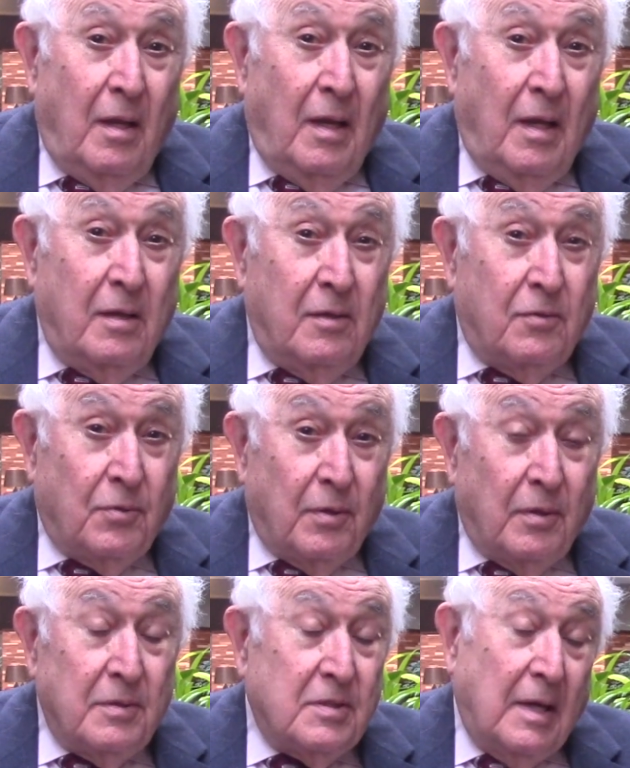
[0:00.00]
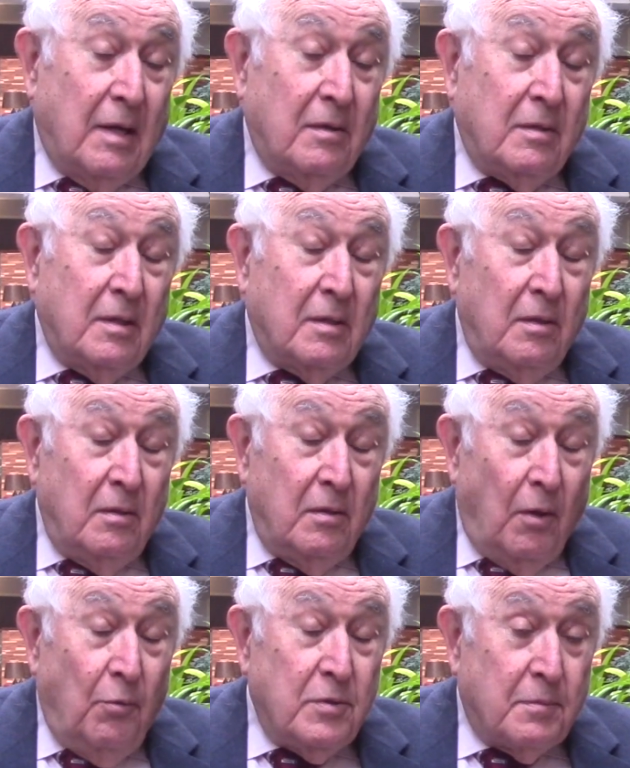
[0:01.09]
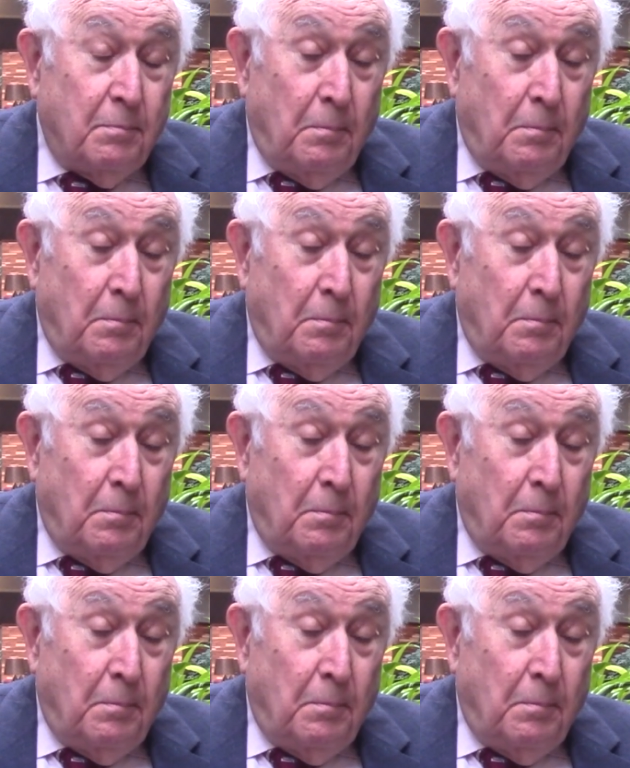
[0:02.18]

And it turns out that those